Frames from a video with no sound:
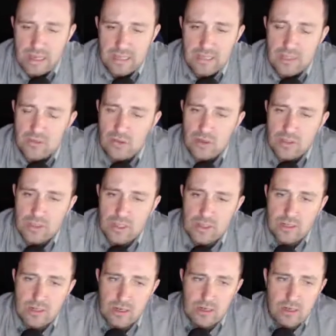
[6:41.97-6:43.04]
And this falls
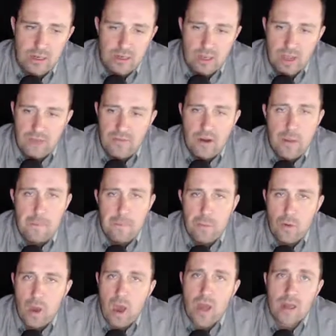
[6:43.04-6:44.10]
under a very
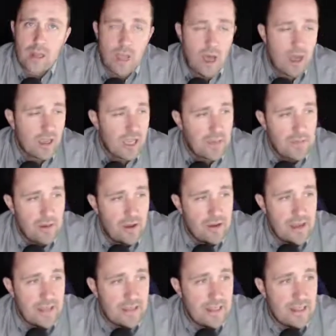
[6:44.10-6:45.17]
broad law came
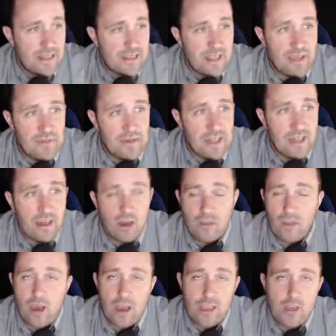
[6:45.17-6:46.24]
around 1970
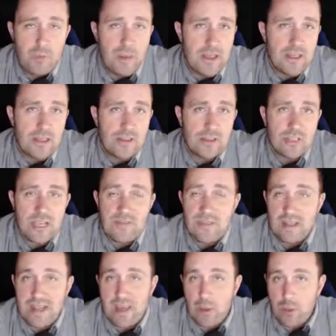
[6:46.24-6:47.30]
called the Occupational
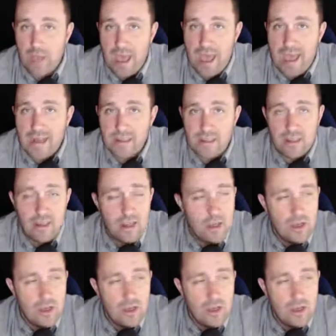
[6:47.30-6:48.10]
Safety and Health Act